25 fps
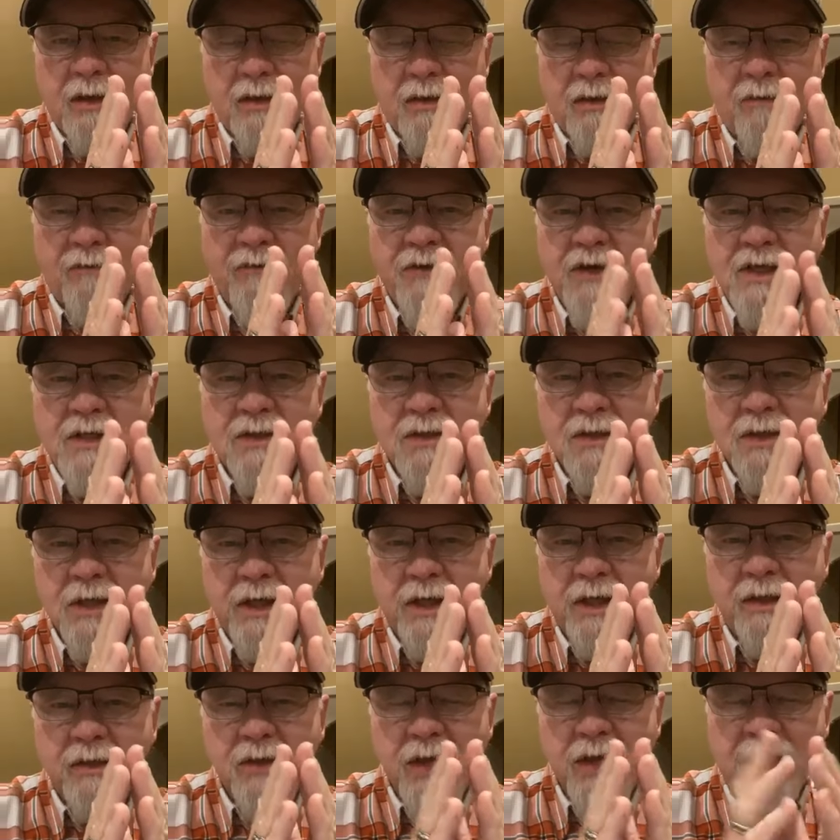A
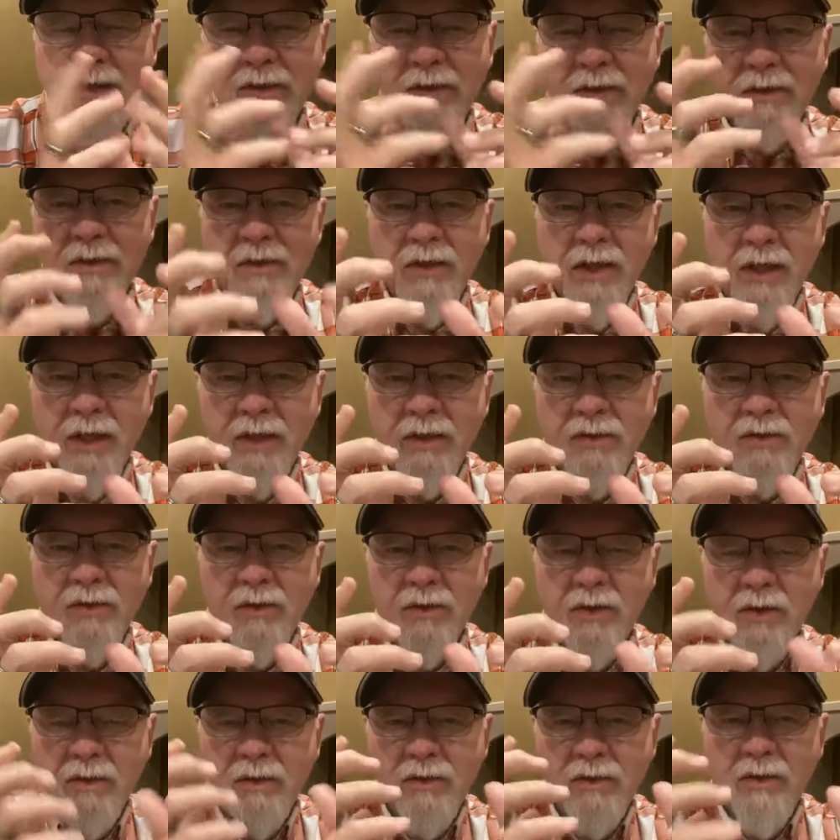V6 has six
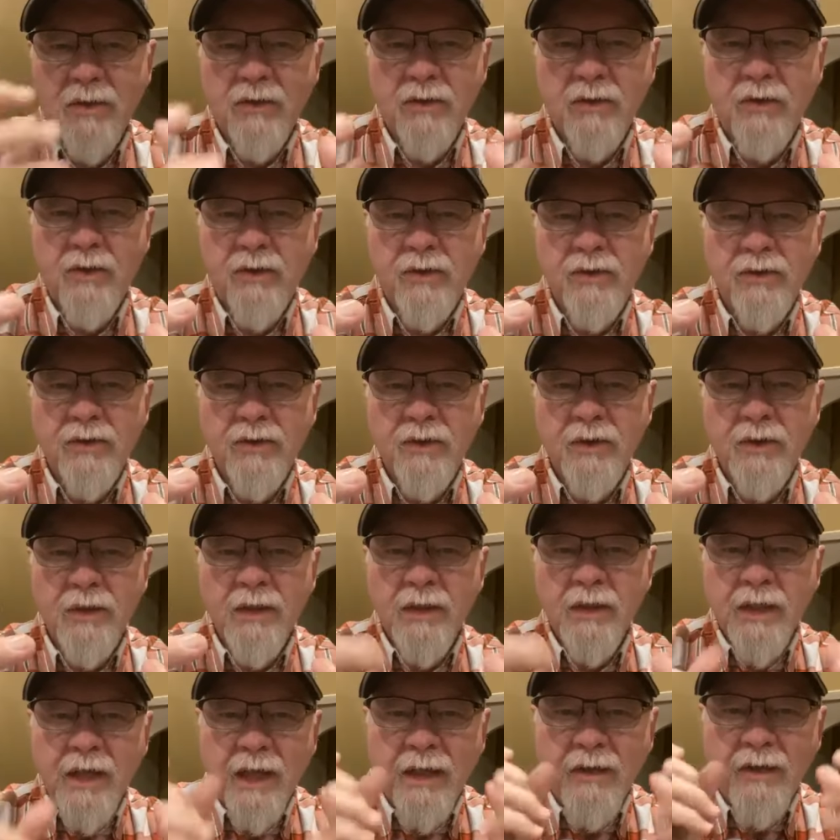cylinders.
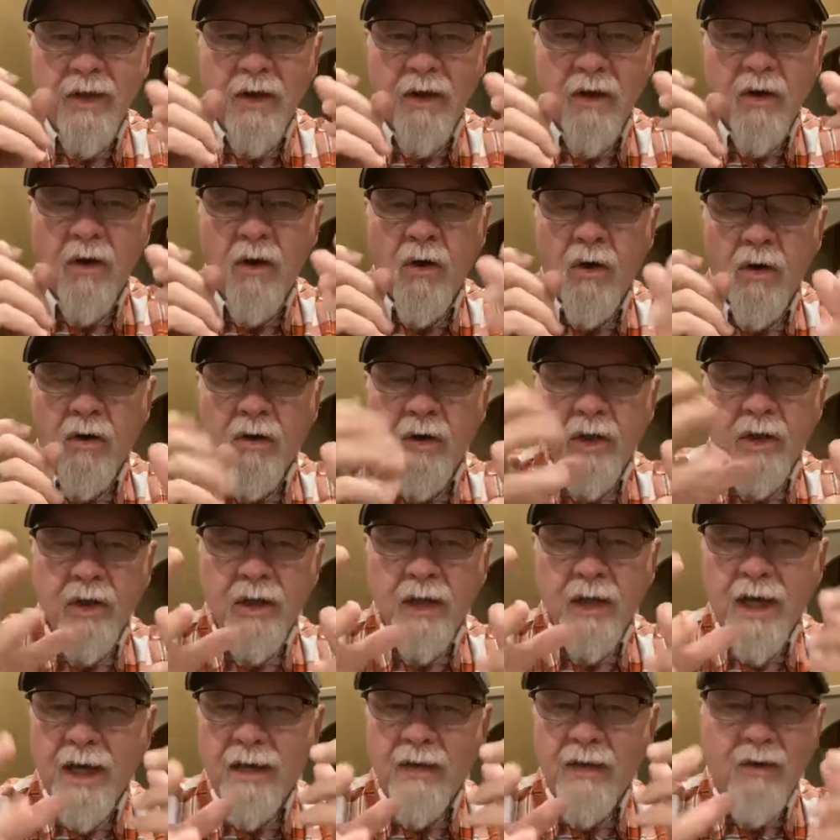And they're all
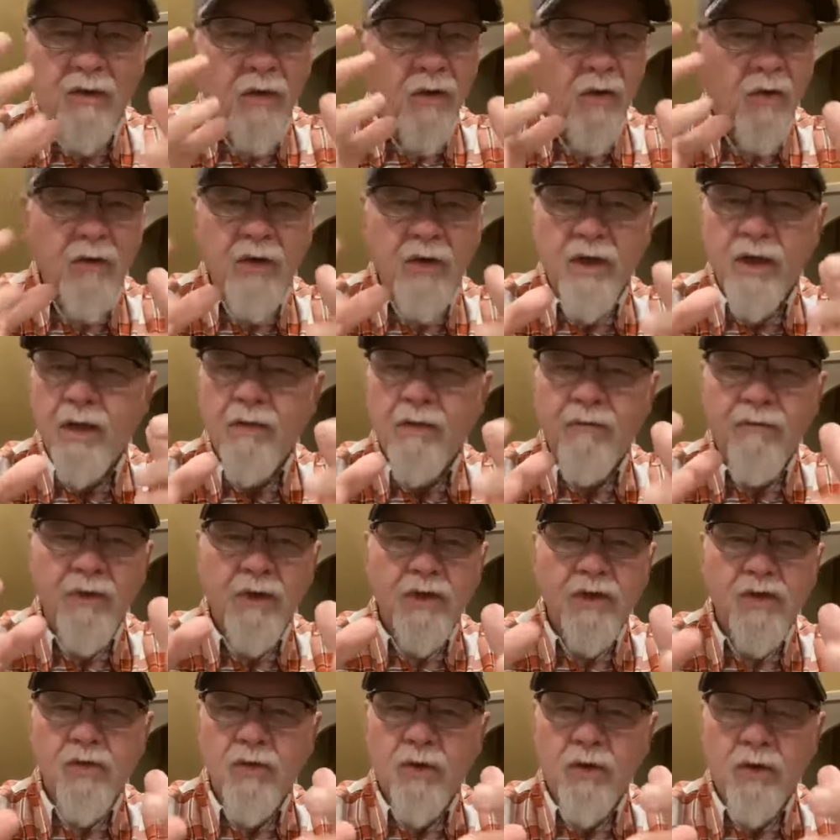got their own
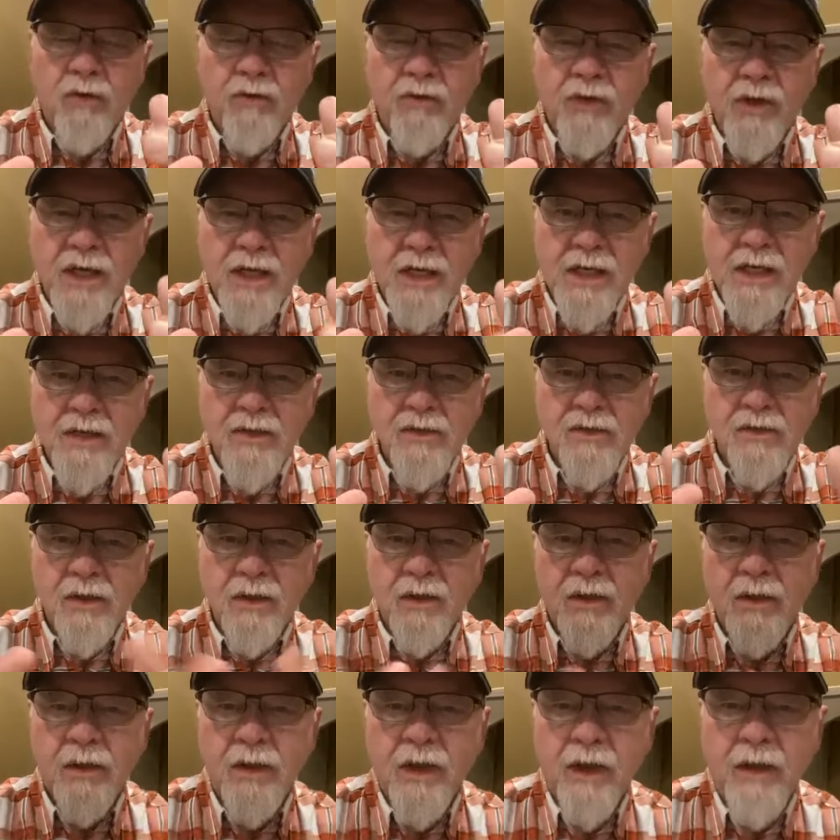individual needs
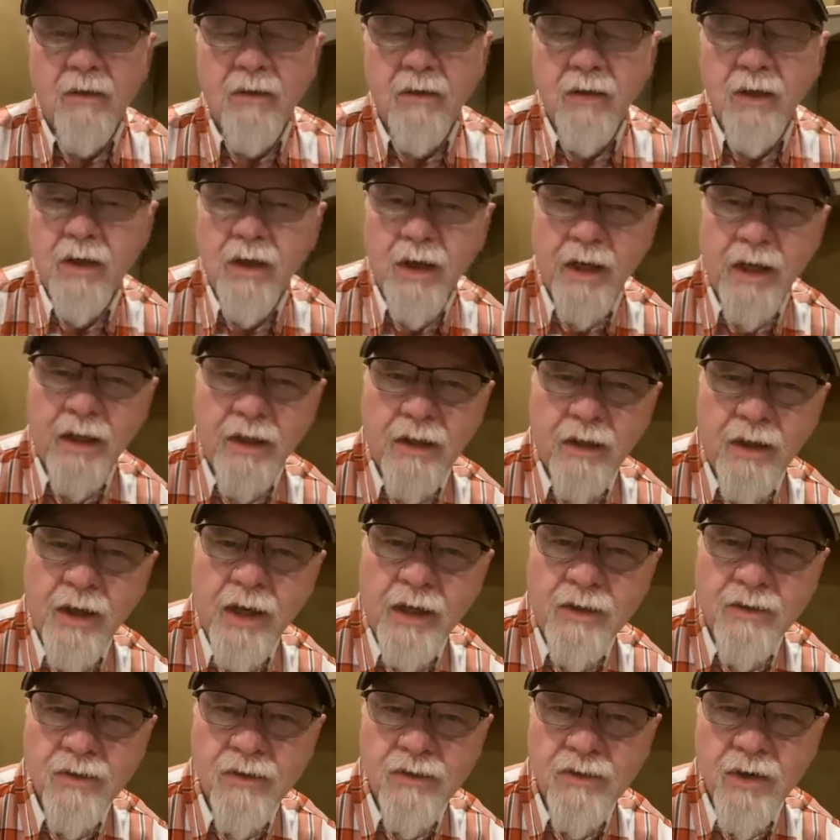and
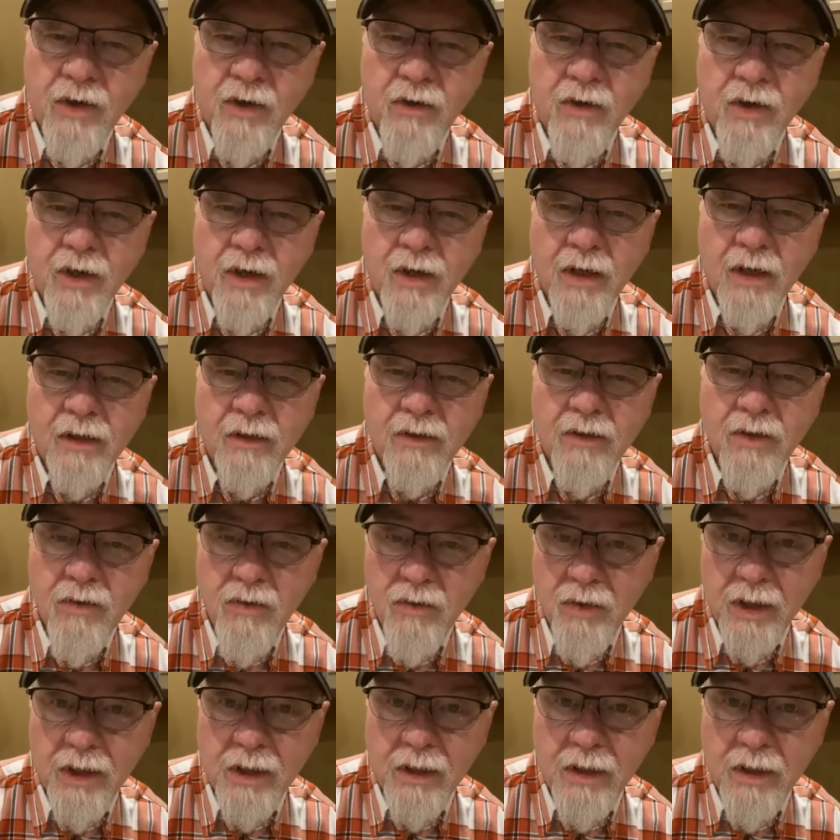necessary
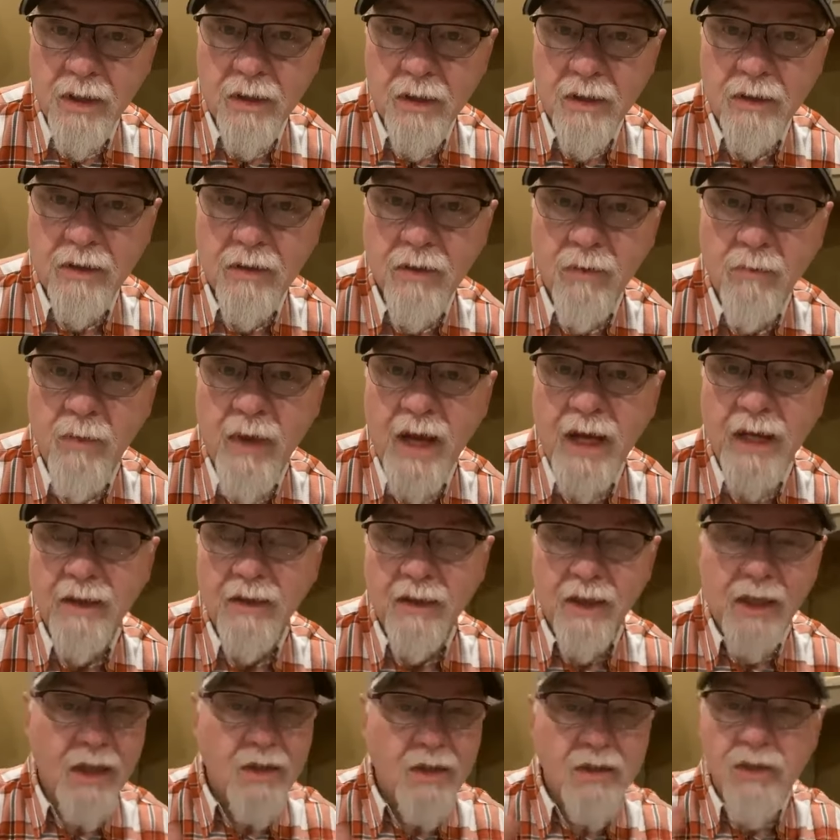tuning to make
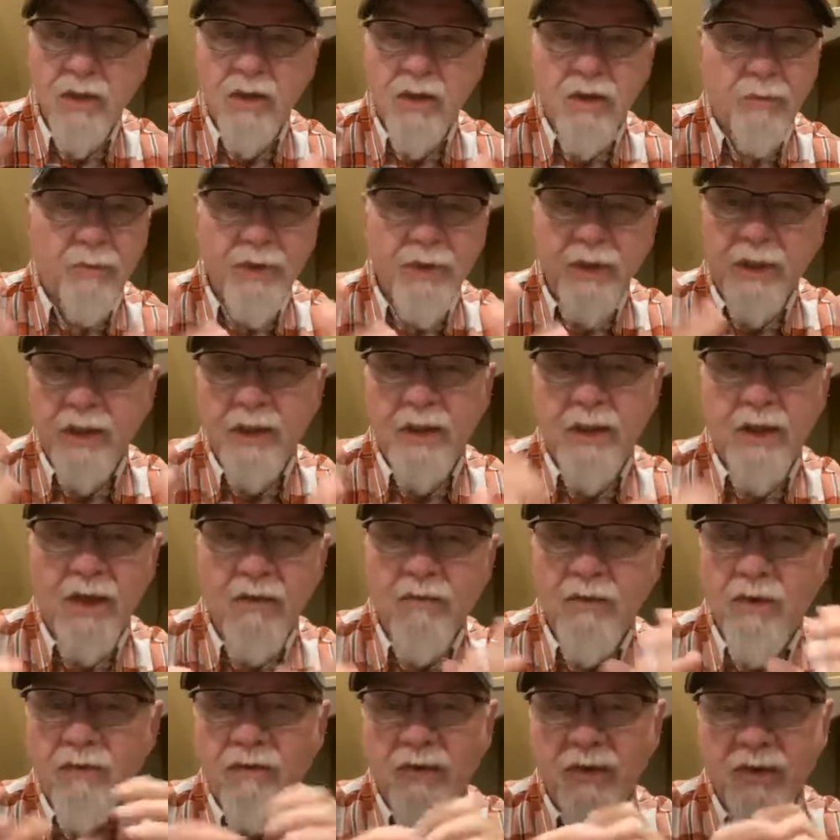the engine complete,
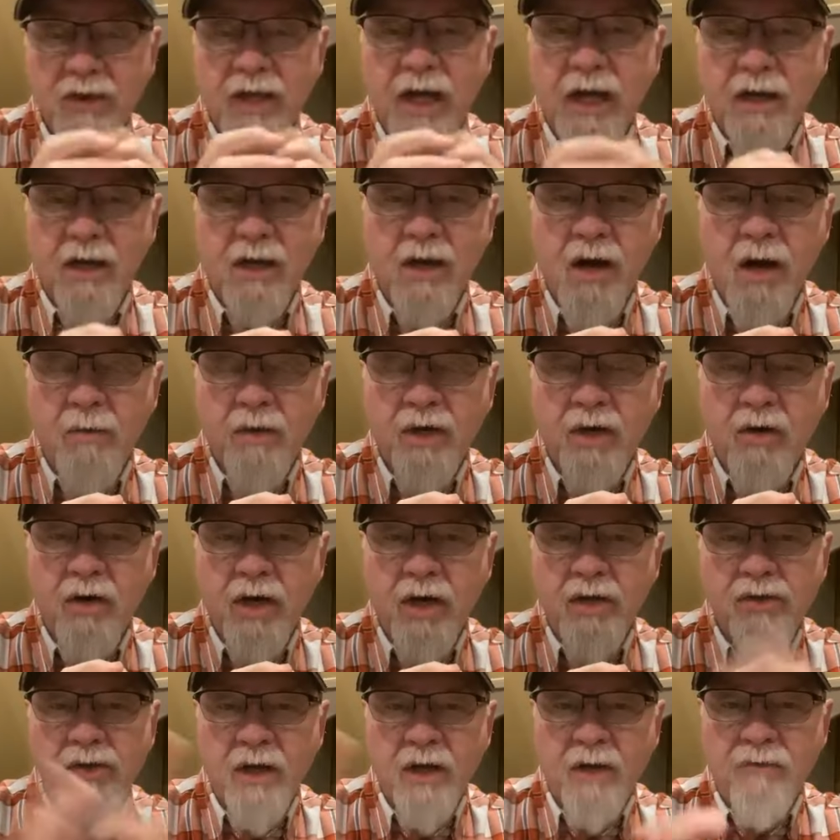even if it's got a common
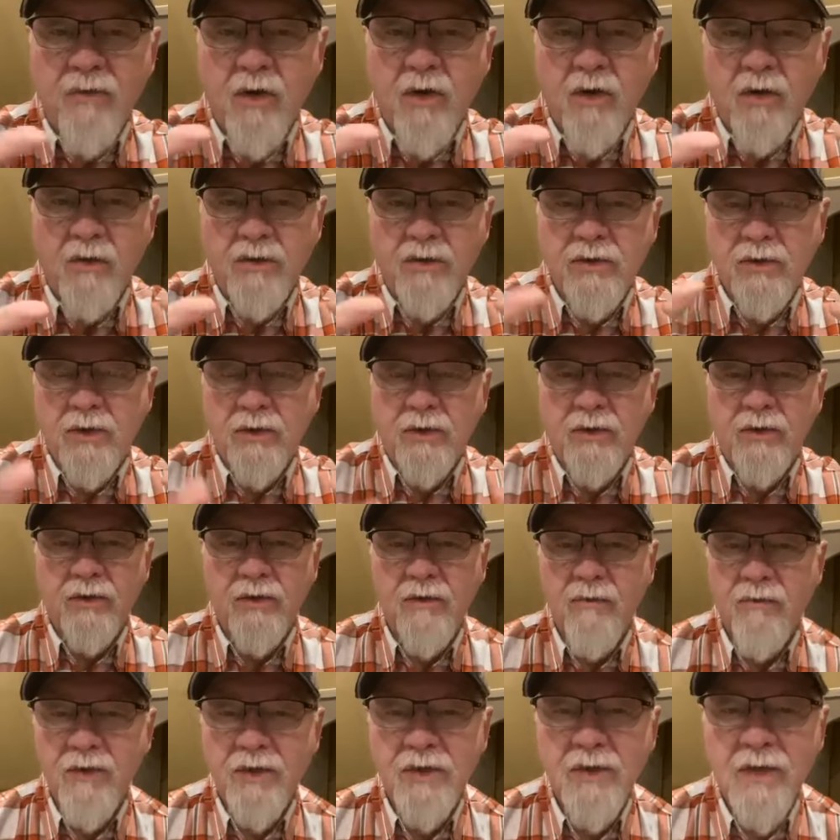crankshaft for all the cylinders,
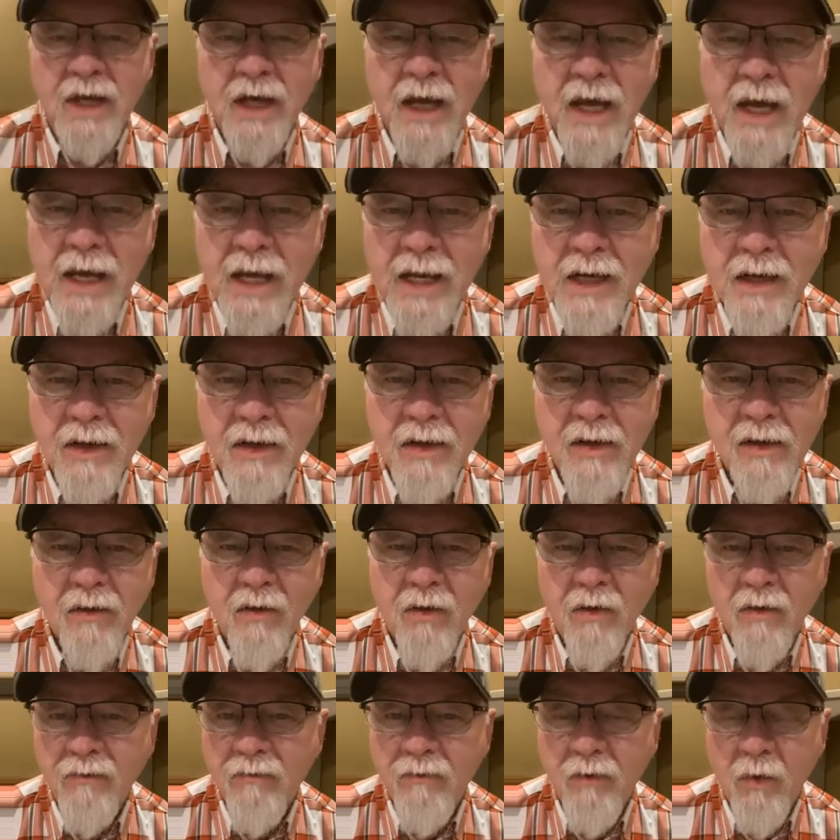if it's an 8
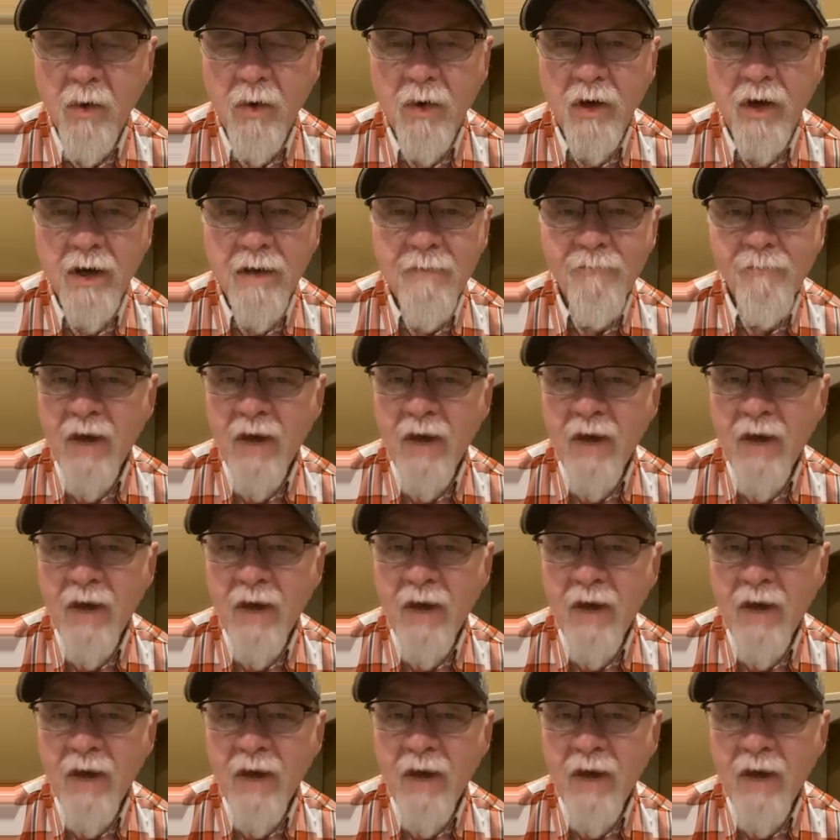or 4.